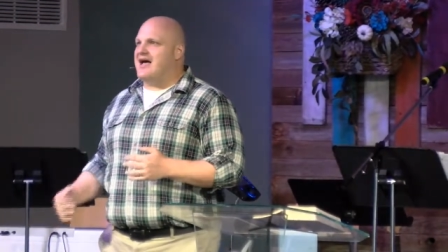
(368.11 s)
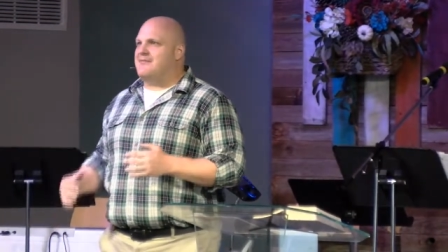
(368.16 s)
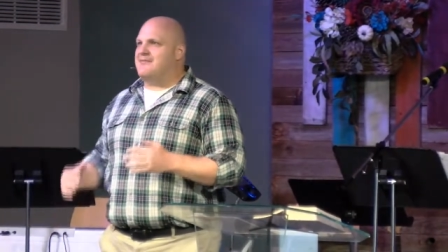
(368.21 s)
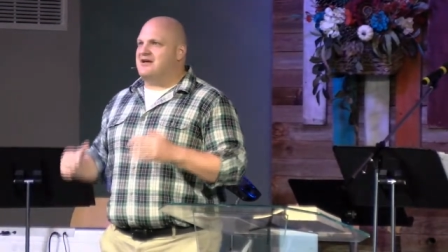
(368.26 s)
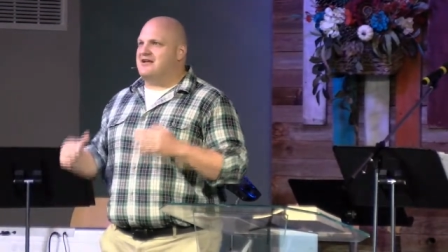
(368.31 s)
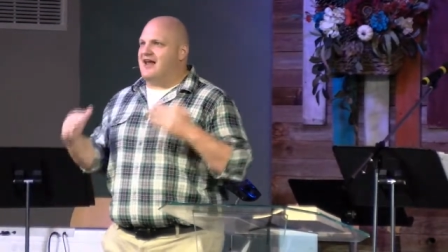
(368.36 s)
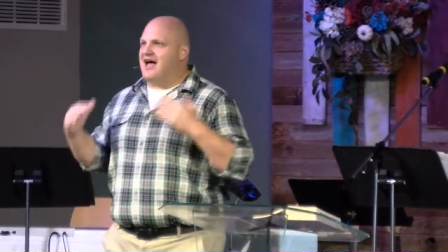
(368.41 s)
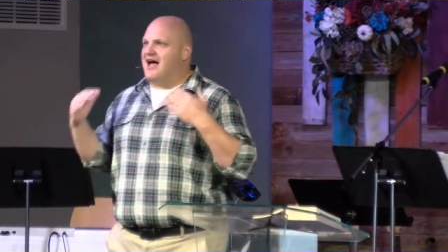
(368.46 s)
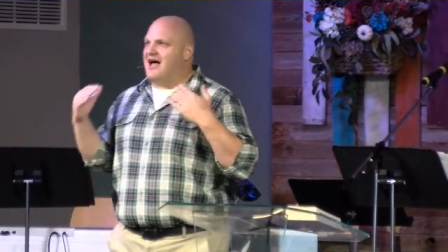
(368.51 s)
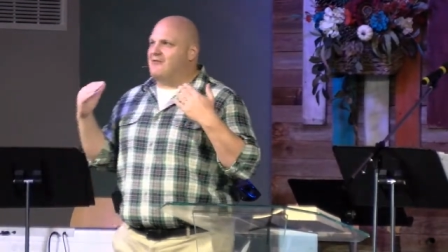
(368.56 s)
but
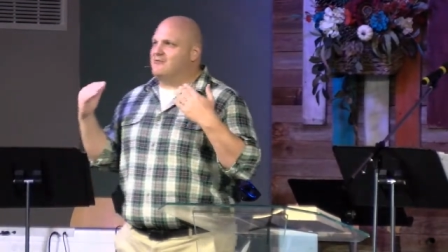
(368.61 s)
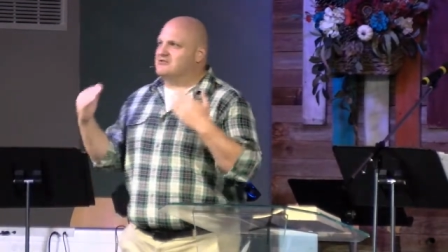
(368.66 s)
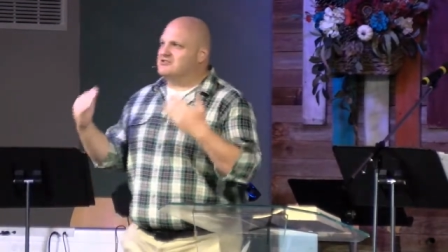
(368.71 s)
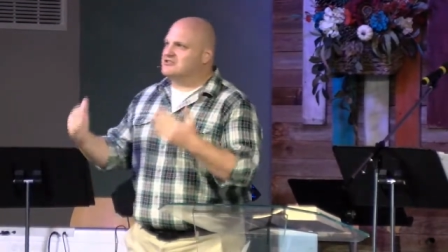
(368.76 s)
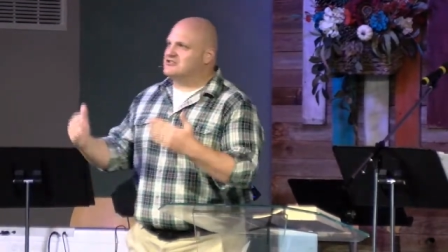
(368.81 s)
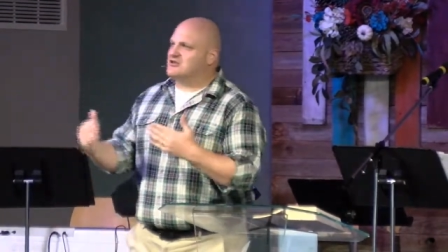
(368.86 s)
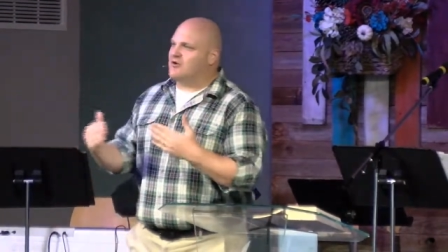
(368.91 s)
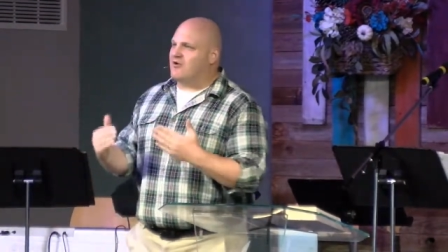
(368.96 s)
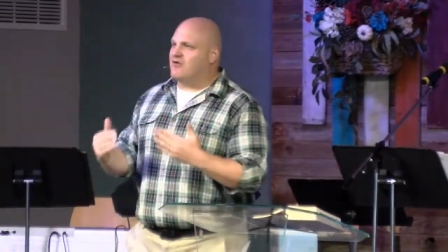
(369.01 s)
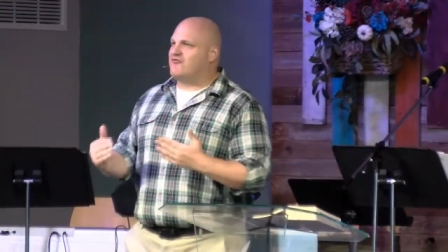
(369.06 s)
I was
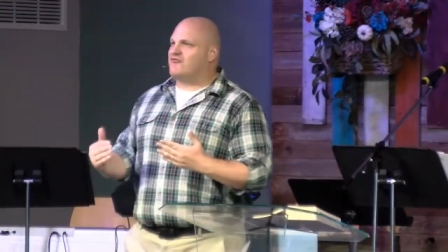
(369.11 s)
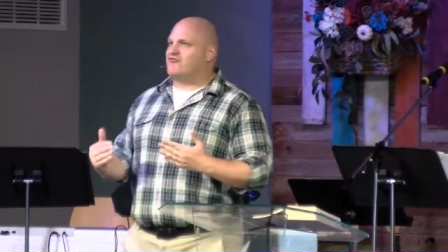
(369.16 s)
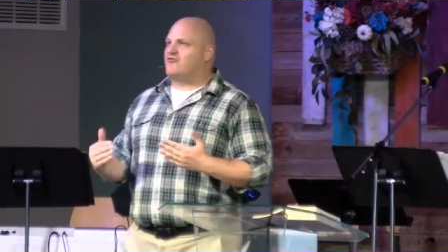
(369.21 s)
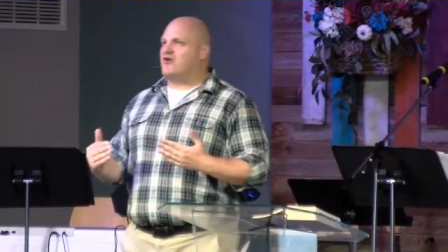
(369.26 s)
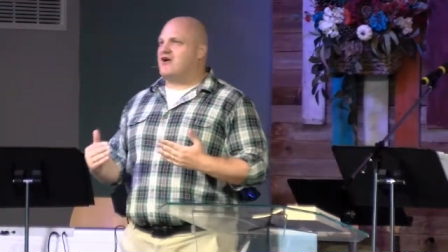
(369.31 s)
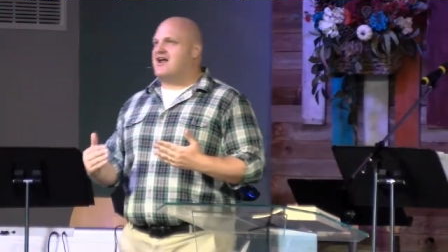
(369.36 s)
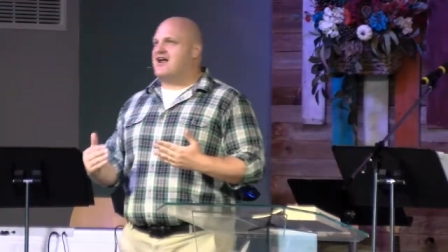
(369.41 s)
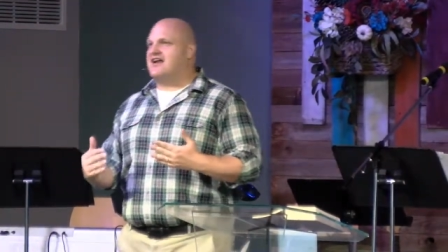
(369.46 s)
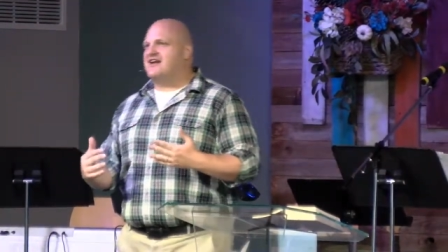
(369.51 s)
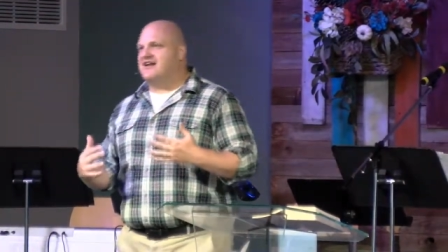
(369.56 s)
so
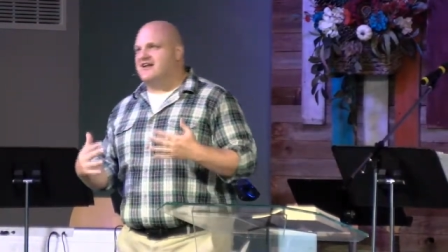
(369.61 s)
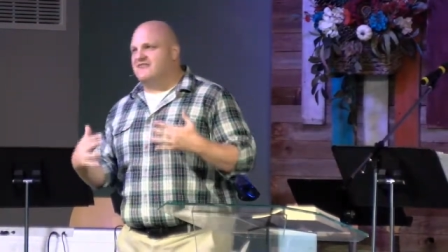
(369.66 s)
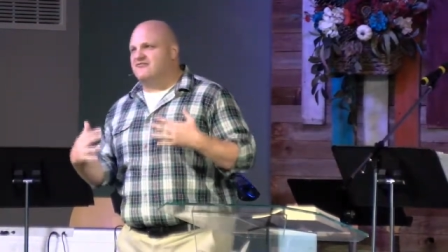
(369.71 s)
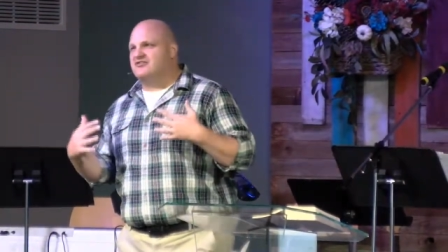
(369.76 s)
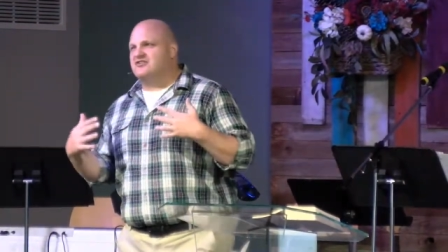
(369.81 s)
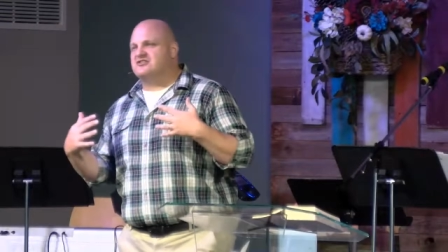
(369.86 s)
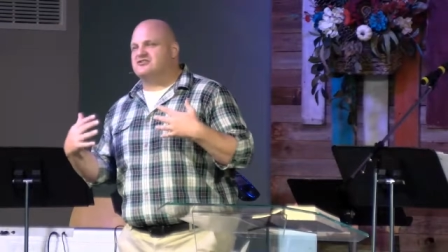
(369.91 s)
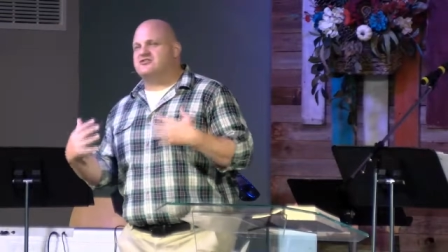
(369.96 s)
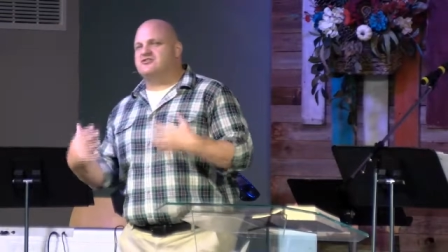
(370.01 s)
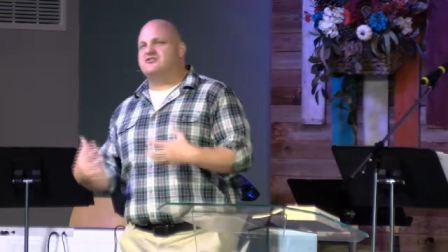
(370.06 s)
afraid of
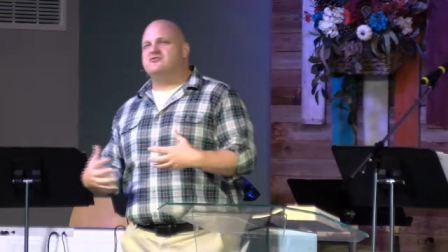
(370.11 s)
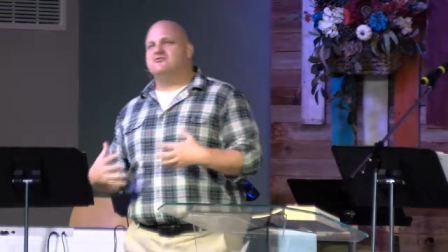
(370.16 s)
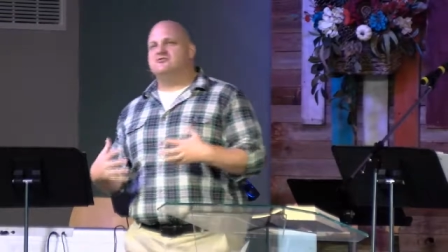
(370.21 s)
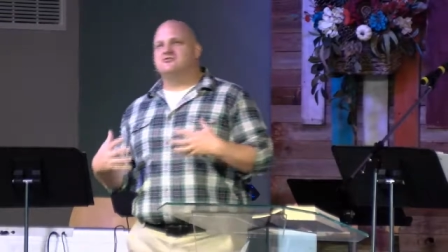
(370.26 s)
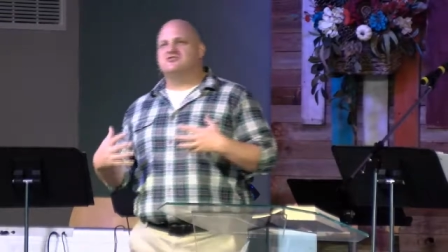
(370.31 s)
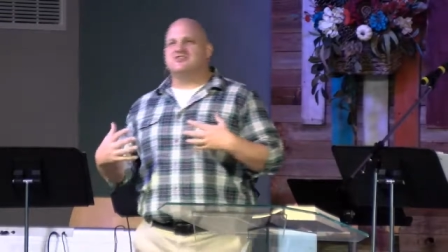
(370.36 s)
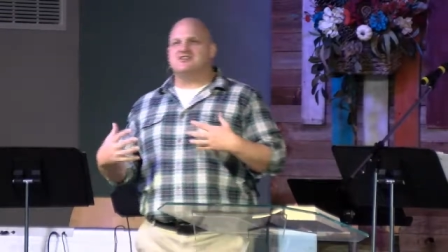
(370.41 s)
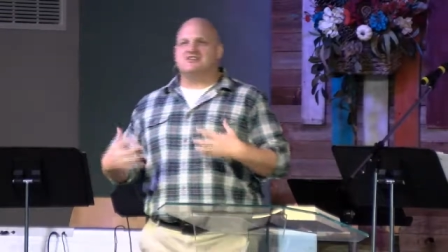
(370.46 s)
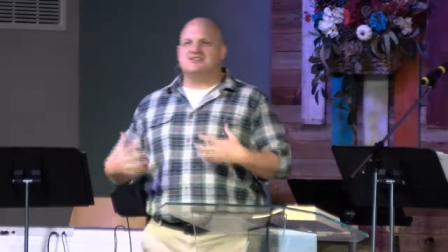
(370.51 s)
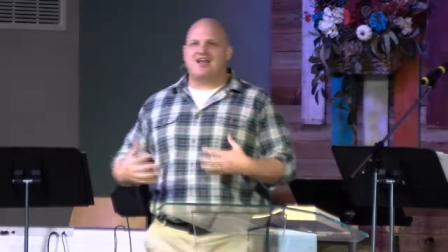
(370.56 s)
this
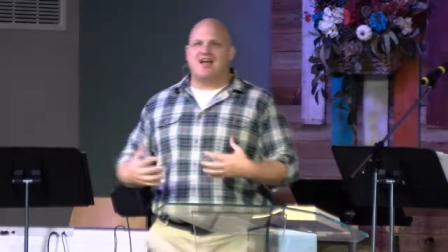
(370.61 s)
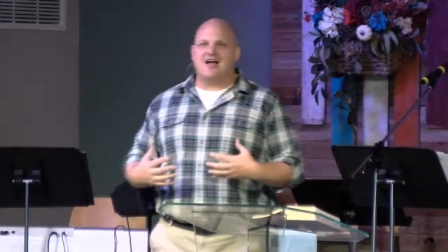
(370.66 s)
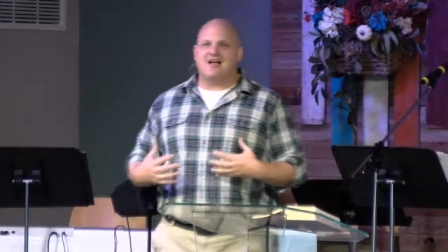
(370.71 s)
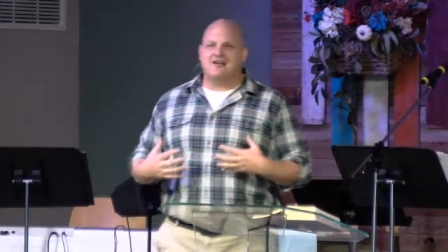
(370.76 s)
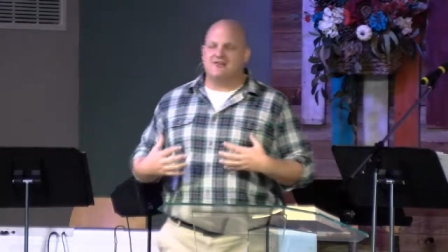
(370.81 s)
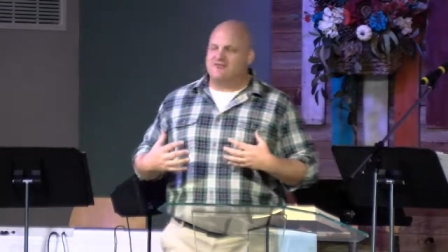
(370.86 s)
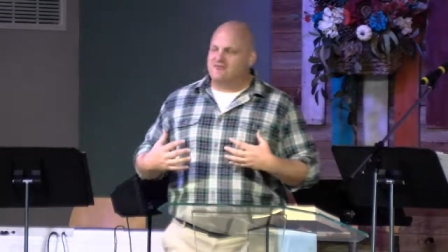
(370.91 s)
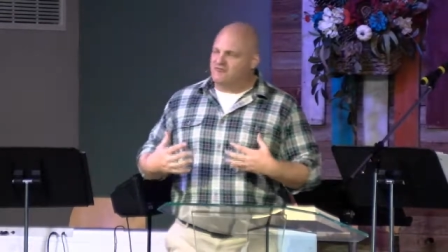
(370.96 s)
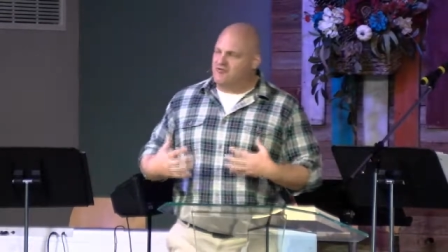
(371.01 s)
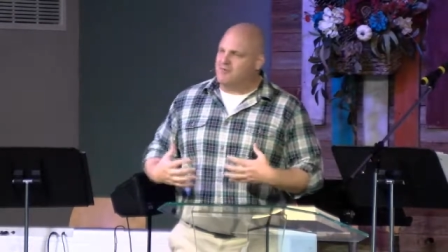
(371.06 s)
huge
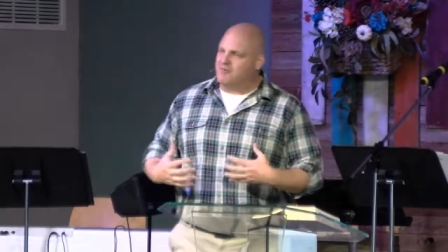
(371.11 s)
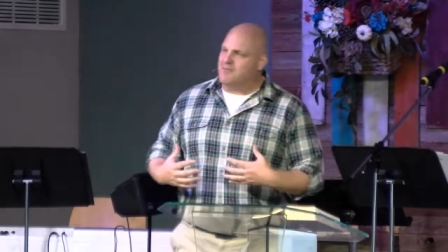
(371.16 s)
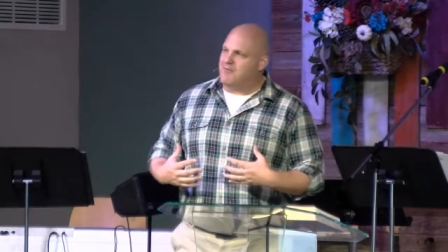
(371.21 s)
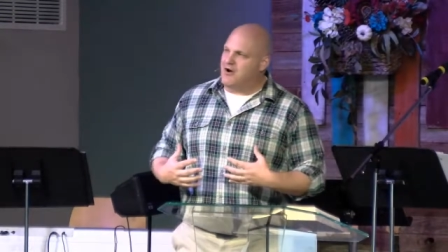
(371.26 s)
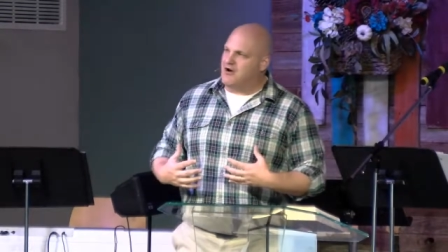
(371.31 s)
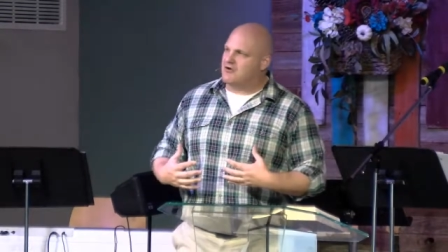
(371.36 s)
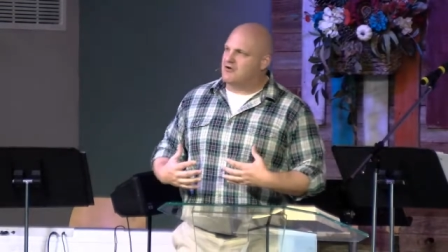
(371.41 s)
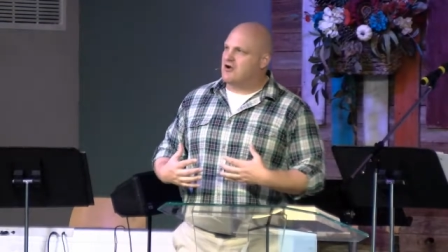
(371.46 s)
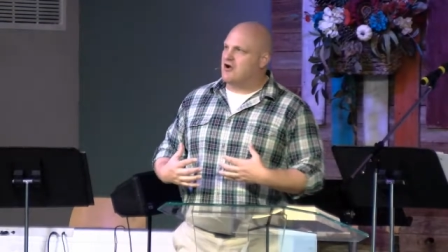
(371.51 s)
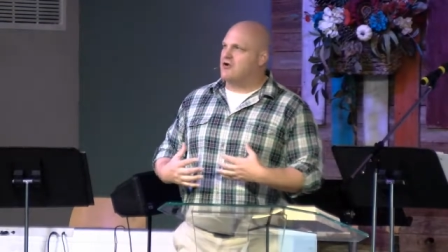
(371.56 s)
Italian football
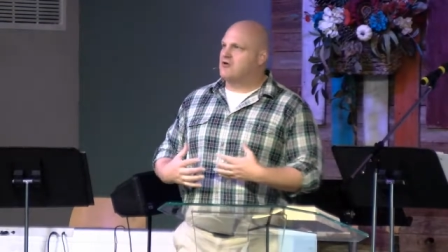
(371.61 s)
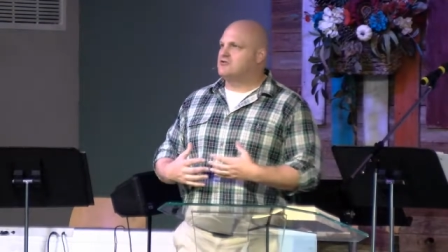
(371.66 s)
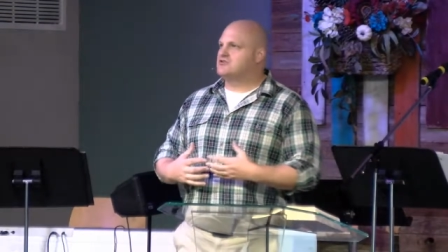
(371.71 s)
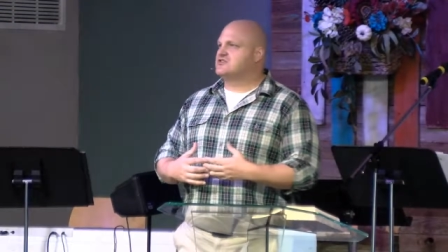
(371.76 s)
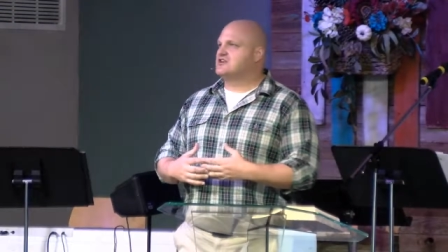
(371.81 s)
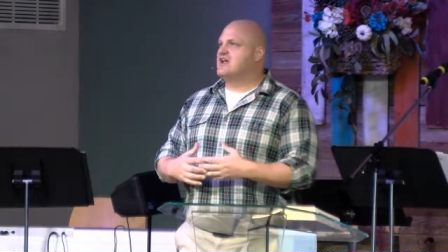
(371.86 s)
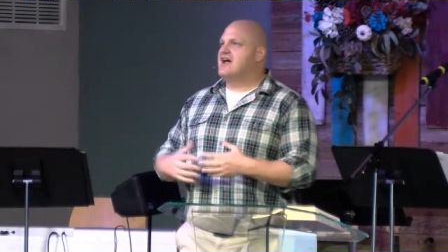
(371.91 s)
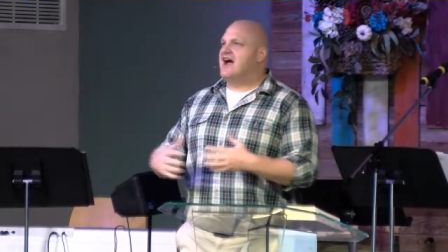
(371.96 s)
coach,